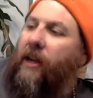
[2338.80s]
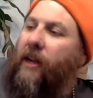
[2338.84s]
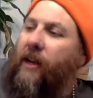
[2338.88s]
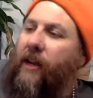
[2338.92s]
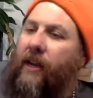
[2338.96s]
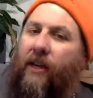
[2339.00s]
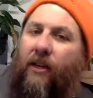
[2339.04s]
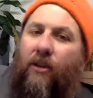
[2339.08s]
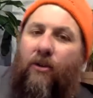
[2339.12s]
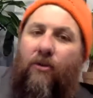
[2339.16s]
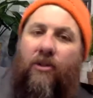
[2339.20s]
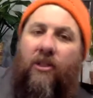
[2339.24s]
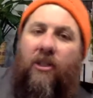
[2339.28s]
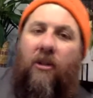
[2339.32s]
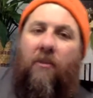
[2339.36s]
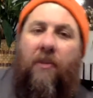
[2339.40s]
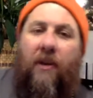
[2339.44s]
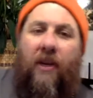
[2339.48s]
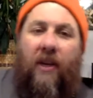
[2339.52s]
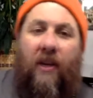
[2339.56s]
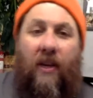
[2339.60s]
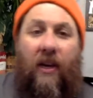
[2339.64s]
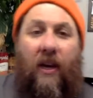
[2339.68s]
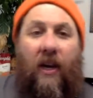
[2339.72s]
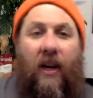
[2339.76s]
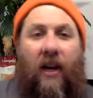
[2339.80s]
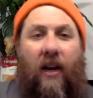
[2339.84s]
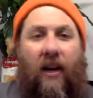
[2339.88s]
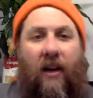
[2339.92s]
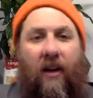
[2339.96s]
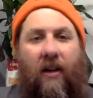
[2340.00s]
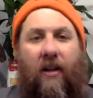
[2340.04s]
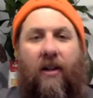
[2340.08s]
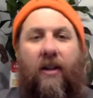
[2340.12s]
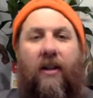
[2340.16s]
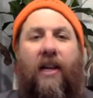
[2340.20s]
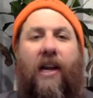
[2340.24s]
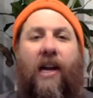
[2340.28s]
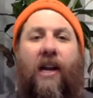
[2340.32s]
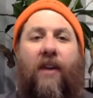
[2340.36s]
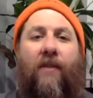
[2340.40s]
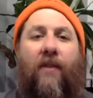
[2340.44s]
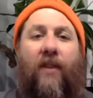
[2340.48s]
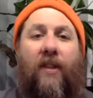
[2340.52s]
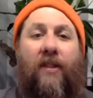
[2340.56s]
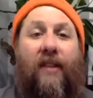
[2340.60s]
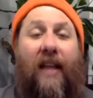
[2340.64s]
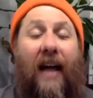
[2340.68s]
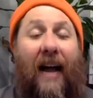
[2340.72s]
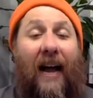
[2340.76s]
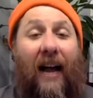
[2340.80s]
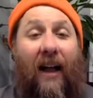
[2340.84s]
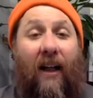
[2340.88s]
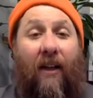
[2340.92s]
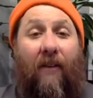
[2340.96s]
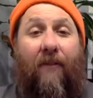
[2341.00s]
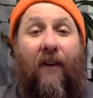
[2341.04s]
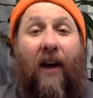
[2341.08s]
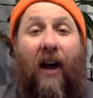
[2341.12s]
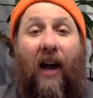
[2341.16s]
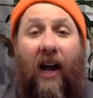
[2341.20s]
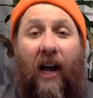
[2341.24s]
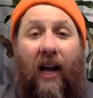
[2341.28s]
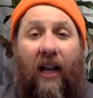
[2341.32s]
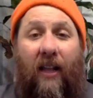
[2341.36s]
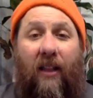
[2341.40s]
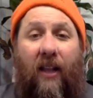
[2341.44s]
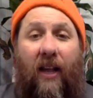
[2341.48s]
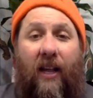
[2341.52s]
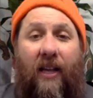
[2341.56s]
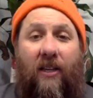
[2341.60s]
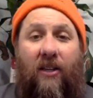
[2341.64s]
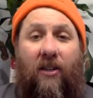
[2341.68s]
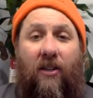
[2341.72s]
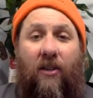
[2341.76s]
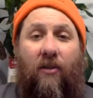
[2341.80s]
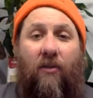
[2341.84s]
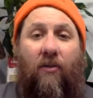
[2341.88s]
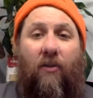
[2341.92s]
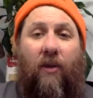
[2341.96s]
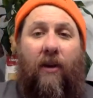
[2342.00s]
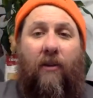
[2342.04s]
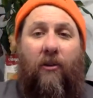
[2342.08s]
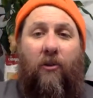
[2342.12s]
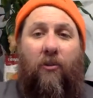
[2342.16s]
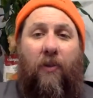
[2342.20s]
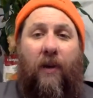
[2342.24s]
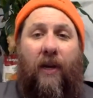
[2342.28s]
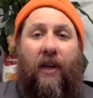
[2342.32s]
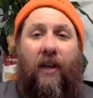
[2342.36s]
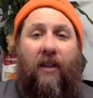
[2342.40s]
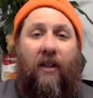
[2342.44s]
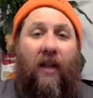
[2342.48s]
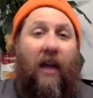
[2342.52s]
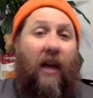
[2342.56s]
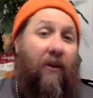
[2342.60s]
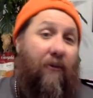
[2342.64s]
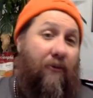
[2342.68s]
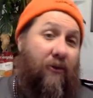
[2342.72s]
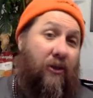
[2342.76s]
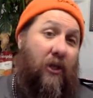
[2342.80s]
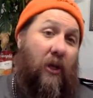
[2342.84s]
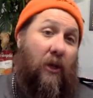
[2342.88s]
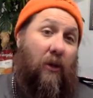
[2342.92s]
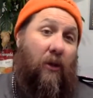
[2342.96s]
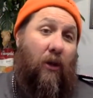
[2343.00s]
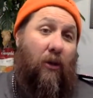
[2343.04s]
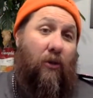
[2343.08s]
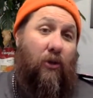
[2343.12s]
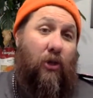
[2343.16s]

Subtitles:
It used to be kind of a live highlight when I was playing a lot of solo